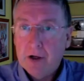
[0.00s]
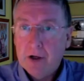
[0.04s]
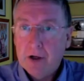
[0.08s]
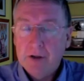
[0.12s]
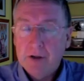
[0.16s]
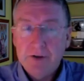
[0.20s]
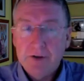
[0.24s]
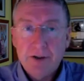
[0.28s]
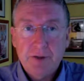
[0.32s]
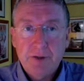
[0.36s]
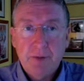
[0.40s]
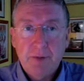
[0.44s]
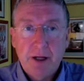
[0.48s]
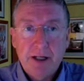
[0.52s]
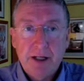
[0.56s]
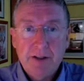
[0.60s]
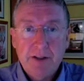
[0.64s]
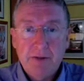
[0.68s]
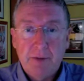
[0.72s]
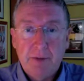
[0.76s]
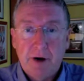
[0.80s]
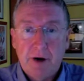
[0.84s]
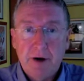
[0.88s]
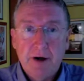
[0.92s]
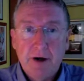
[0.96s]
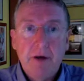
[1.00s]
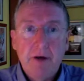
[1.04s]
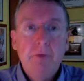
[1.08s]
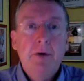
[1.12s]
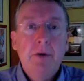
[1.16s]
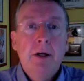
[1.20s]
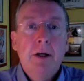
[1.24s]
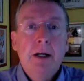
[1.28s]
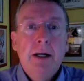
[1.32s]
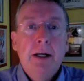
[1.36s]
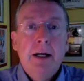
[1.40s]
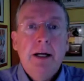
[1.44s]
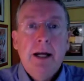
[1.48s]
display tomorrow.
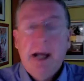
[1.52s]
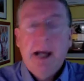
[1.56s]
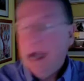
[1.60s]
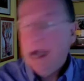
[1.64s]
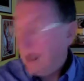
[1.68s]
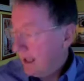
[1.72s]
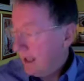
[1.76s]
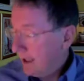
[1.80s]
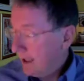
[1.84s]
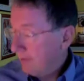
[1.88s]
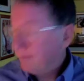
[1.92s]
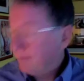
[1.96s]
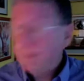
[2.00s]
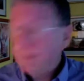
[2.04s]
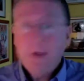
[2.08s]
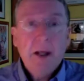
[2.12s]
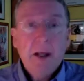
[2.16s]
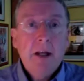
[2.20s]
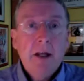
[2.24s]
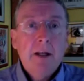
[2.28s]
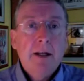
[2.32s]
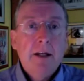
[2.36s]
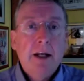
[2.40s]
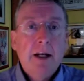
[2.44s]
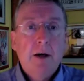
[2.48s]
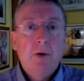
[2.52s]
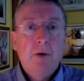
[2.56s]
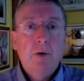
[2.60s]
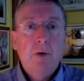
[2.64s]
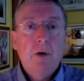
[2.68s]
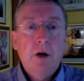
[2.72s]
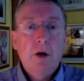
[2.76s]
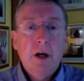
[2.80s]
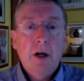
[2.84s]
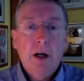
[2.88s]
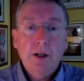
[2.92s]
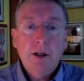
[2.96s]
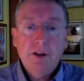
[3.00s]

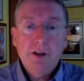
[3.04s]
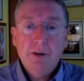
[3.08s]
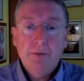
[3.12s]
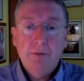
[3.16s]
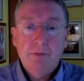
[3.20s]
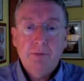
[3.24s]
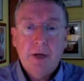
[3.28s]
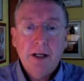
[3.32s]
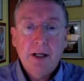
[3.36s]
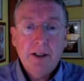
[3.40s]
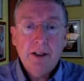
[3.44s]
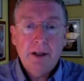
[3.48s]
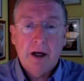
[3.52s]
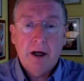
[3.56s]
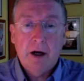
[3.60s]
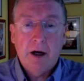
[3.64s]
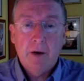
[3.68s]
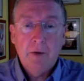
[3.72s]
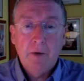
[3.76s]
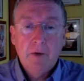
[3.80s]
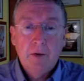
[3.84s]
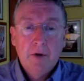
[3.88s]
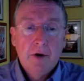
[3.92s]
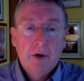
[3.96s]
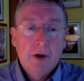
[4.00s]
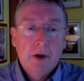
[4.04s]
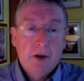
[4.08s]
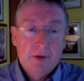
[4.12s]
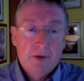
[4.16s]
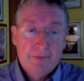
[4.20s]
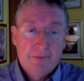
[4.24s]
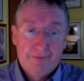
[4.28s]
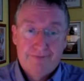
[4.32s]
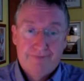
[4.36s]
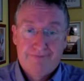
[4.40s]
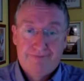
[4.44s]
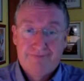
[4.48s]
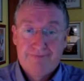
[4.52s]
Now, as you might know,
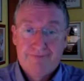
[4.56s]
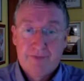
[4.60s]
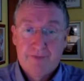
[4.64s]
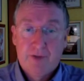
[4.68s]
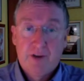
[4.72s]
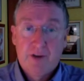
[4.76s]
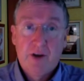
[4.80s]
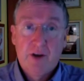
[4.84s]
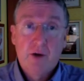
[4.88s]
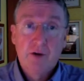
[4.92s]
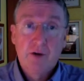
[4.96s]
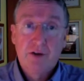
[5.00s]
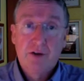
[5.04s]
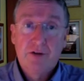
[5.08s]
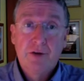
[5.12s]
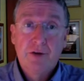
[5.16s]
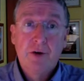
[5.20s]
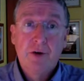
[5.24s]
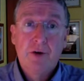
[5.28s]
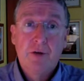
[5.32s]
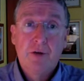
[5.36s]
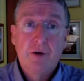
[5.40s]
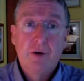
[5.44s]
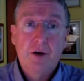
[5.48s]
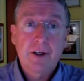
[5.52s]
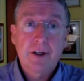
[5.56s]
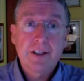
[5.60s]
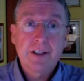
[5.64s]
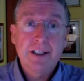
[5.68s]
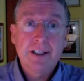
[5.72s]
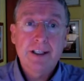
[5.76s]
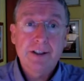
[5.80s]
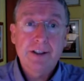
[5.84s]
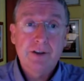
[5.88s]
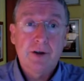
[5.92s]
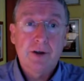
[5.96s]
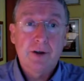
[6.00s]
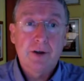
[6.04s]
those of you who look at
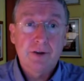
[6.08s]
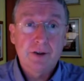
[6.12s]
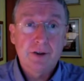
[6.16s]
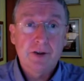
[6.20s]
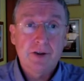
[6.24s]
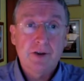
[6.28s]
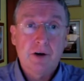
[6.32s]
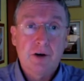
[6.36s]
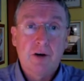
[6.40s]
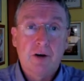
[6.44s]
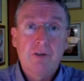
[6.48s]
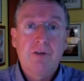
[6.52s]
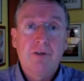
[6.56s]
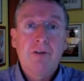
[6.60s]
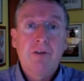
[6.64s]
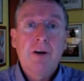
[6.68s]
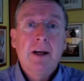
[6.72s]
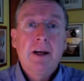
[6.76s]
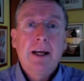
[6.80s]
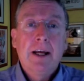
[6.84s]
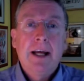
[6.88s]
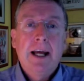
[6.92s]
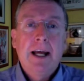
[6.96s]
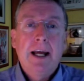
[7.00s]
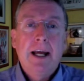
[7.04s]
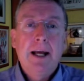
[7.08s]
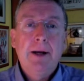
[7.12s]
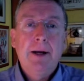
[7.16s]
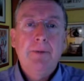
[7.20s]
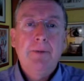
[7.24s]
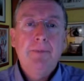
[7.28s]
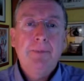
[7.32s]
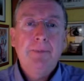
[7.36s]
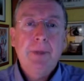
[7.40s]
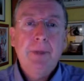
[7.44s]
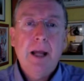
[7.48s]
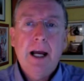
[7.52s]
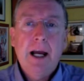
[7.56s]
this sort of stuff,
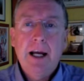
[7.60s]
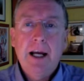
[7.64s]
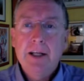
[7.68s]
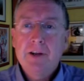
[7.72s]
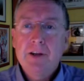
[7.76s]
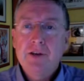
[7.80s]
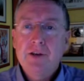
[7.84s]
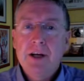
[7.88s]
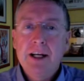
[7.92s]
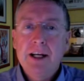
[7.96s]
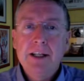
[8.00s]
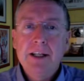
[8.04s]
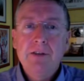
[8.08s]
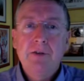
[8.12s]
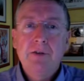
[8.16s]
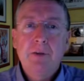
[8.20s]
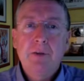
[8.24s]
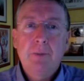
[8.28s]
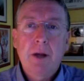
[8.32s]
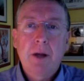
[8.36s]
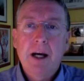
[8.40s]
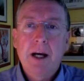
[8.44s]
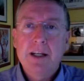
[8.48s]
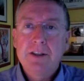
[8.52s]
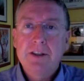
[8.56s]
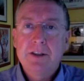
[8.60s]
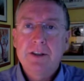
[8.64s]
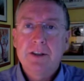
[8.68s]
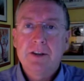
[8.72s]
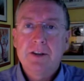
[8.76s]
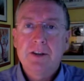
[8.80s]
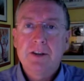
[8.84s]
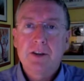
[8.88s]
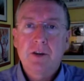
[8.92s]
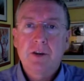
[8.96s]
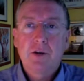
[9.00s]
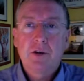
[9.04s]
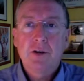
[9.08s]
I try and reply to the
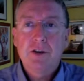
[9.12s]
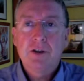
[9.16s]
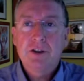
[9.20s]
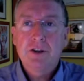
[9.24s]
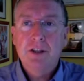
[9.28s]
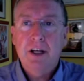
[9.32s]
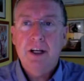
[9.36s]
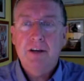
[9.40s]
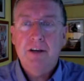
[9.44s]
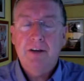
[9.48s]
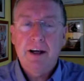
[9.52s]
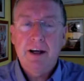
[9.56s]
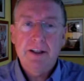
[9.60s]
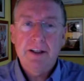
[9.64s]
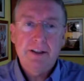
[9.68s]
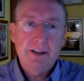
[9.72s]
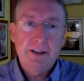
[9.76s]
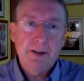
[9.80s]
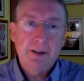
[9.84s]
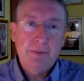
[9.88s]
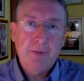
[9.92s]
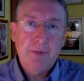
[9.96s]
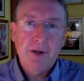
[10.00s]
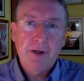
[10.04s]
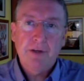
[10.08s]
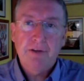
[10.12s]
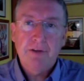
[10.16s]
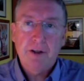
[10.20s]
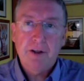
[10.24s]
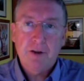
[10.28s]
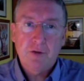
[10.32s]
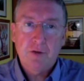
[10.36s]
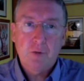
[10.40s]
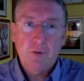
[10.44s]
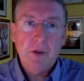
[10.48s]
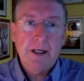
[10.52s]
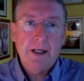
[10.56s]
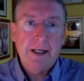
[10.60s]
discussion that I've had in the
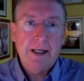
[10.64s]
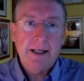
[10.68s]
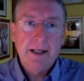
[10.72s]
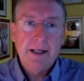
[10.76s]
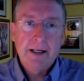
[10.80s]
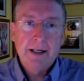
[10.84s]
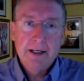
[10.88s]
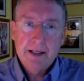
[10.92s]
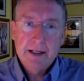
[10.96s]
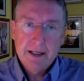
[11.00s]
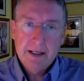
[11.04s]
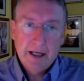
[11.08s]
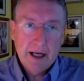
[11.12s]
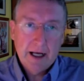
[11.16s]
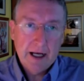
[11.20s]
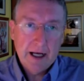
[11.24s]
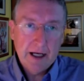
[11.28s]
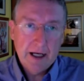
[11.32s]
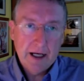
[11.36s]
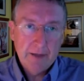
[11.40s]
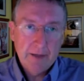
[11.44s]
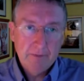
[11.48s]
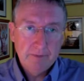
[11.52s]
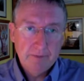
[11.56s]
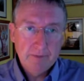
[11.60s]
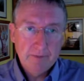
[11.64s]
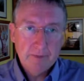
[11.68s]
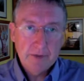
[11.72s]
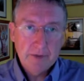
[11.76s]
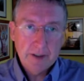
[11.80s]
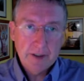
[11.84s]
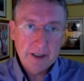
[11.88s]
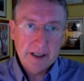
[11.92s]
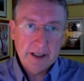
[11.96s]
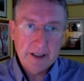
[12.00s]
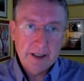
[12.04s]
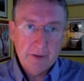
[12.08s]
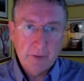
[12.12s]
previous week
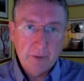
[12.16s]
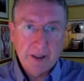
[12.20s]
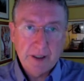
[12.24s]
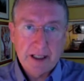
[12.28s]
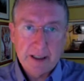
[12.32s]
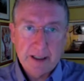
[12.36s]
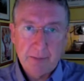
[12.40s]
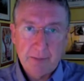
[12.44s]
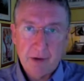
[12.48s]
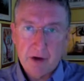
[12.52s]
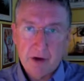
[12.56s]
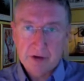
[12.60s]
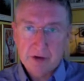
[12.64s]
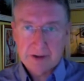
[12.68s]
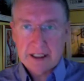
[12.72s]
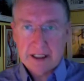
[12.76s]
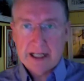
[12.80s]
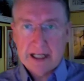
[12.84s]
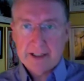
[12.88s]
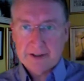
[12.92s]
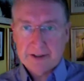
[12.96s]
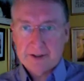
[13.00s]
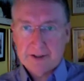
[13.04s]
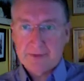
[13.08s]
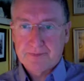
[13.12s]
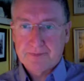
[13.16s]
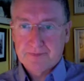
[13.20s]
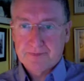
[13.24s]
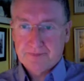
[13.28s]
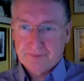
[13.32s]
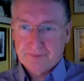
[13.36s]
in a weekly broadcast.